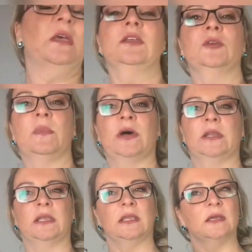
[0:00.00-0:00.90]
you might
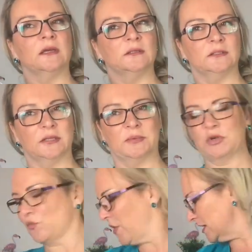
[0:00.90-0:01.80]
hear a bit
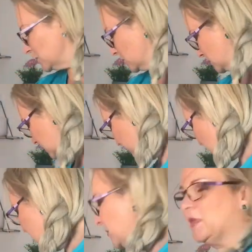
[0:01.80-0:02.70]
of rattle
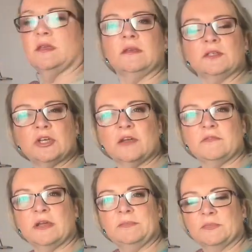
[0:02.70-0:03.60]
from the
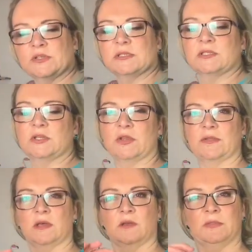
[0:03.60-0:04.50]
diaphragm because
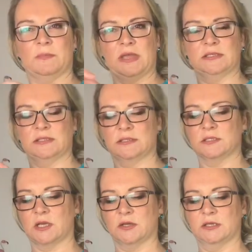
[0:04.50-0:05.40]
the base isn't
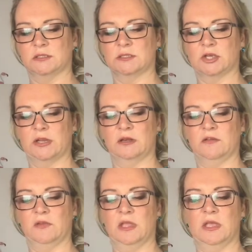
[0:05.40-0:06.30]
tight
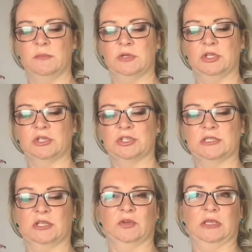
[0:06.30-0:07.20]
enough, but you can just
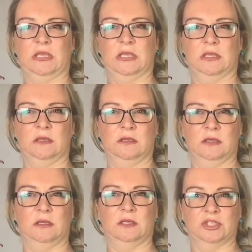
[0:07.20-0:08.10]
get your key
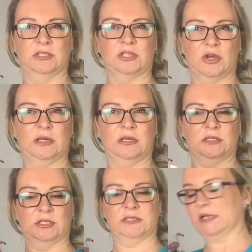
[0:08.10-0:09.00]
and just tighten it
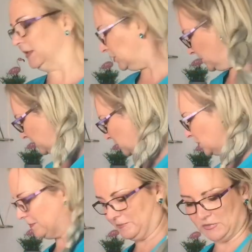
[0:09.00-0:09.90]
just that little bit more,
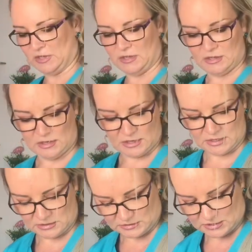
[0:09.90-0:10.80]

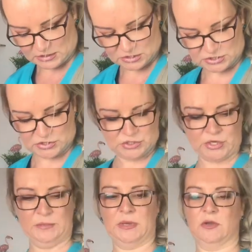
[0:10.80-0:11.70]
and then it just goes
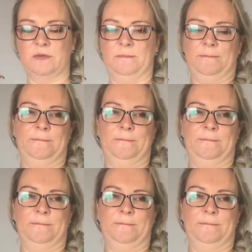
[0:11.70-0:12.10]
straight back on.